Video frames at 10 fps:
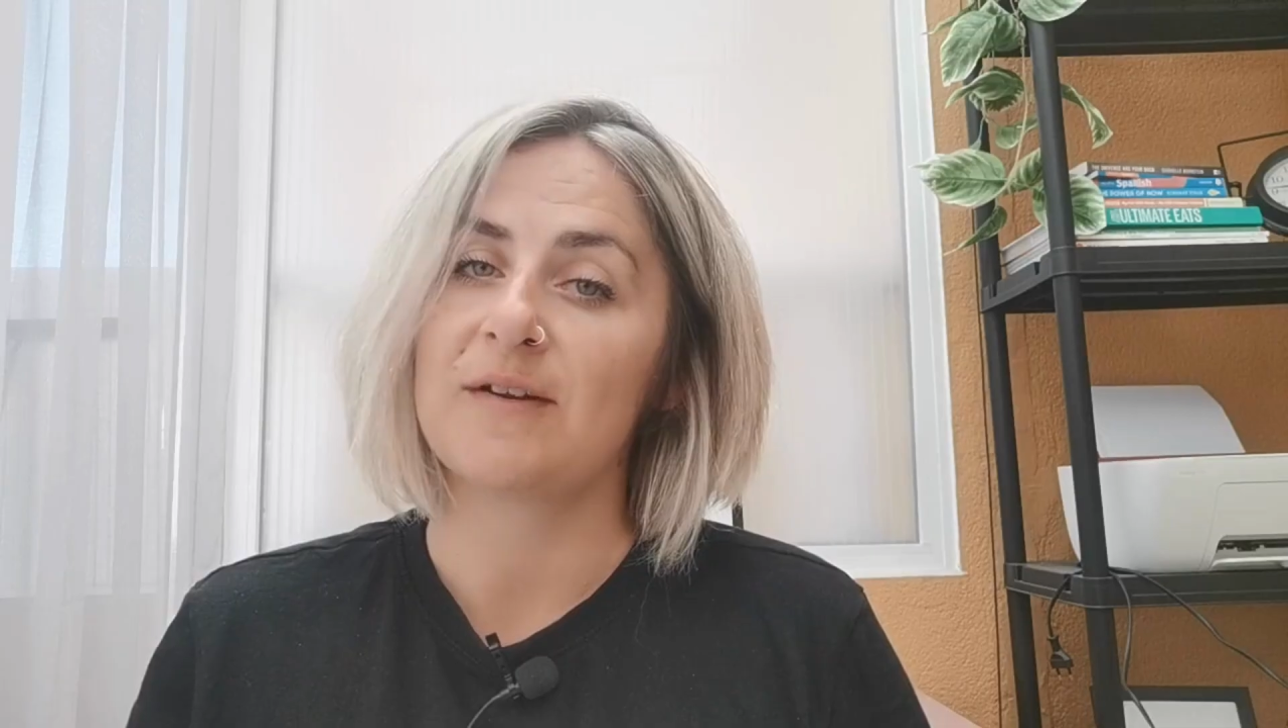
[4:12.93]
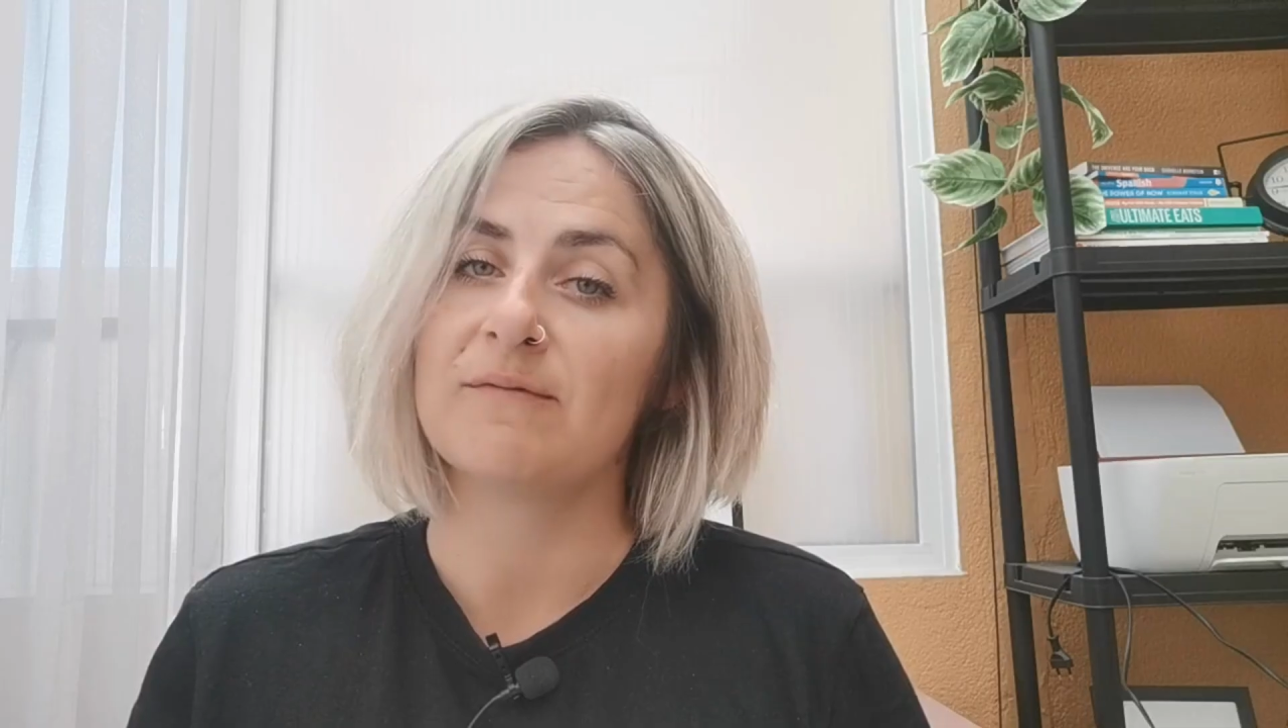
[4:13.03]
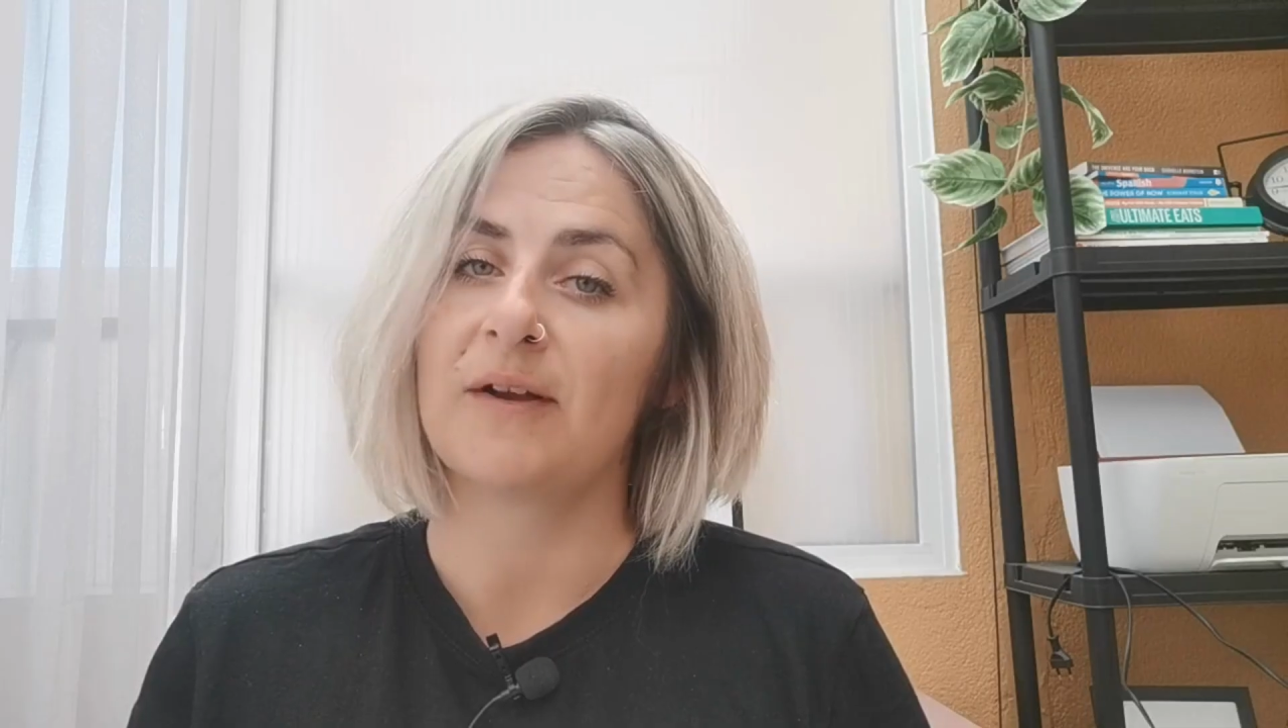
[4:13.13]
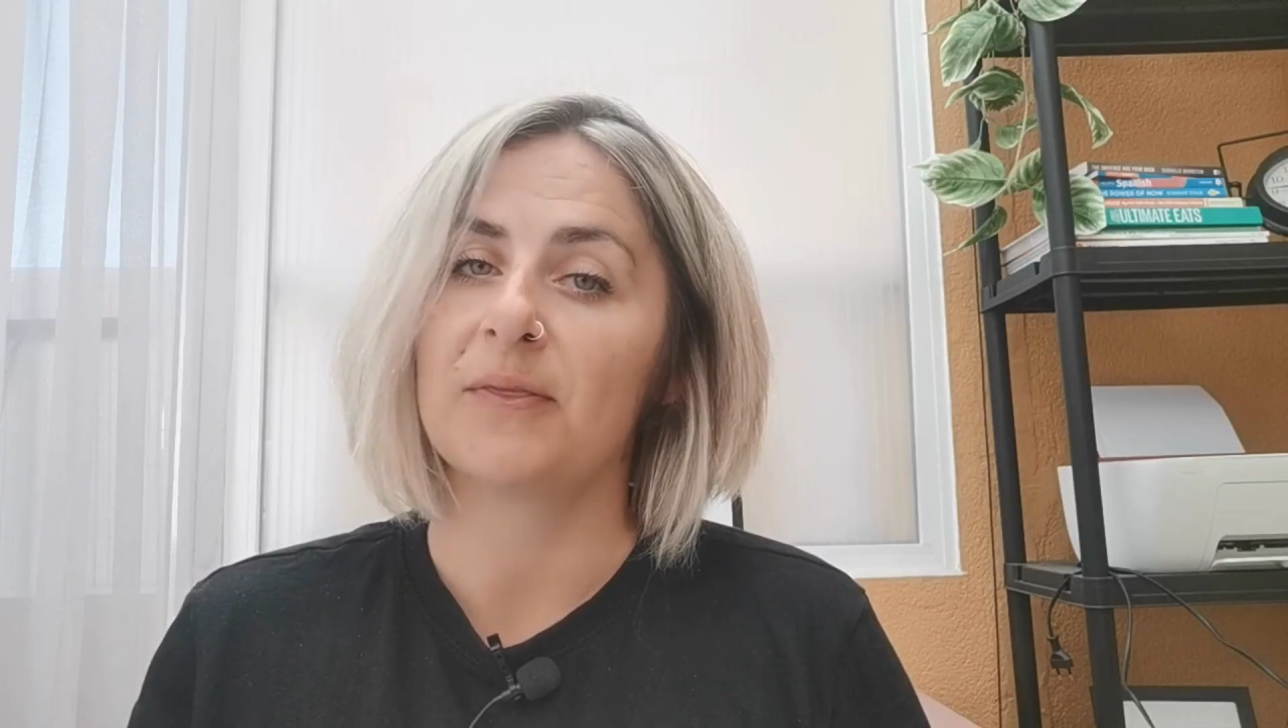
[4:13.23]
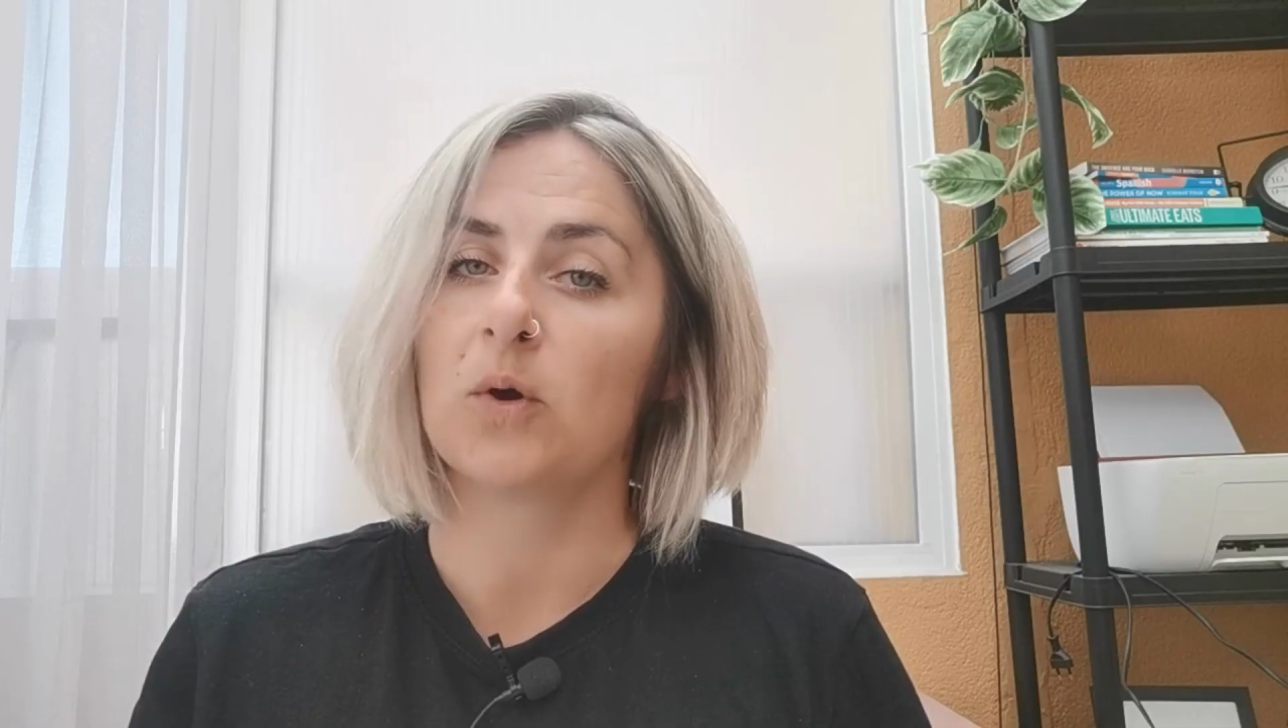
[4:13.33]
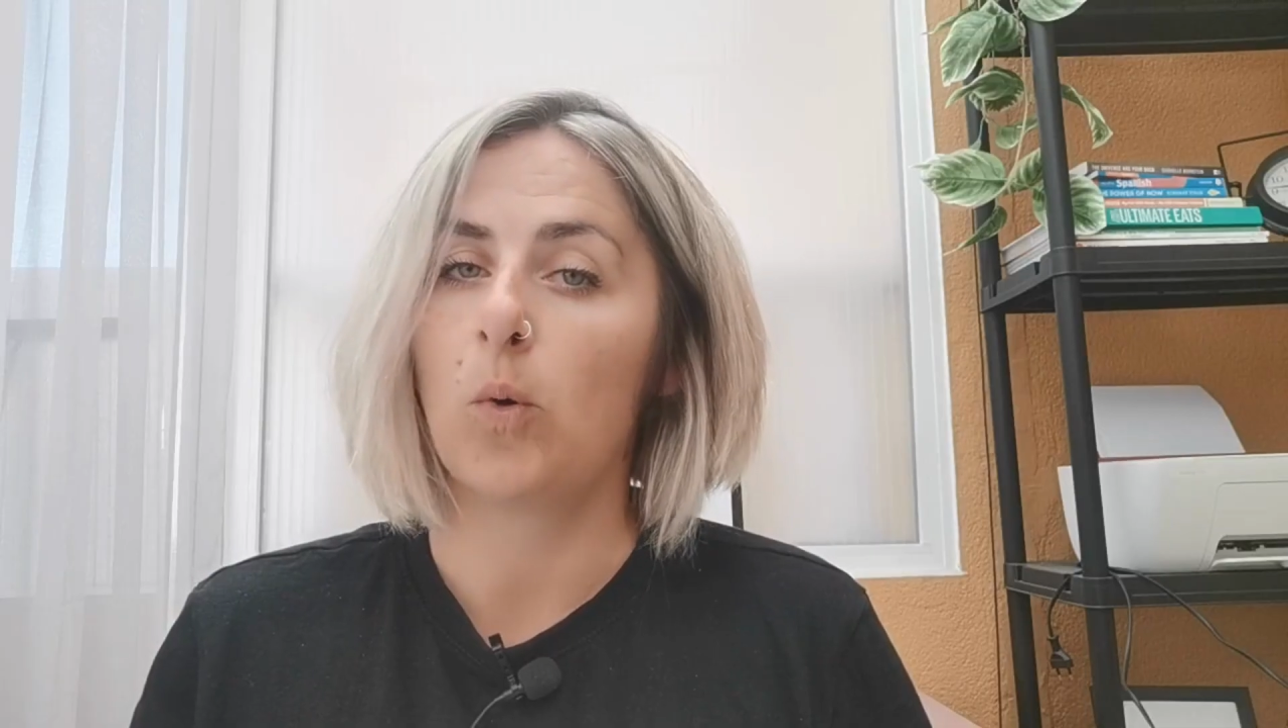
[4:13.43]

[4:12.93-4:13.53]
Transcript: strength and the